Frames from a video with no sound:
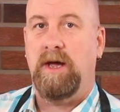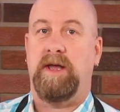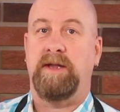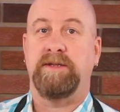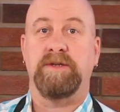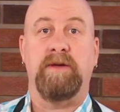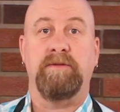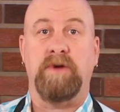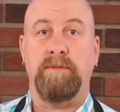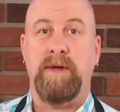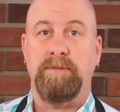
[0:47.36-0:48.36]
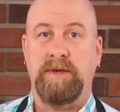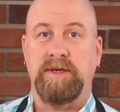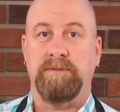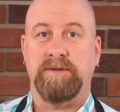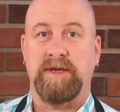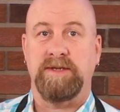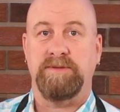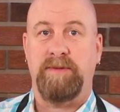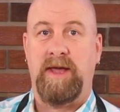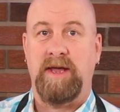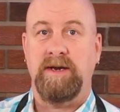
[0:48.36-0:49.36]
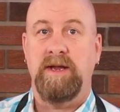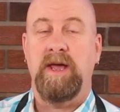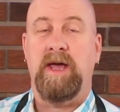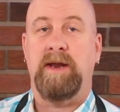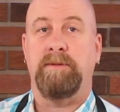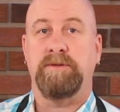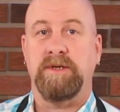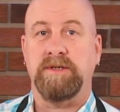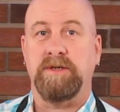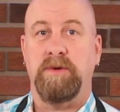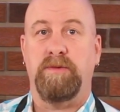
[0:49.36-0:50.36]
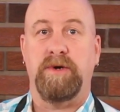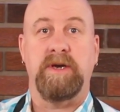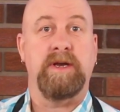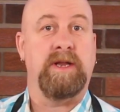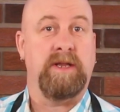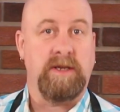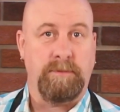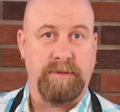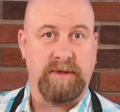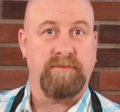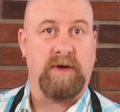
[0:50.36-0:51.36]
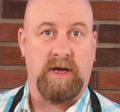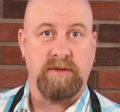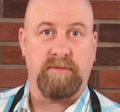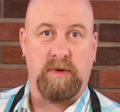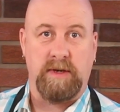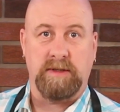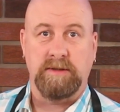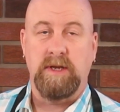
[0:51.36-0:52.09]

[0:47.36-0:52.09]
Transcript: And so I've got my medium-sized pan, and I'm just going to put in a little bit of olive oil,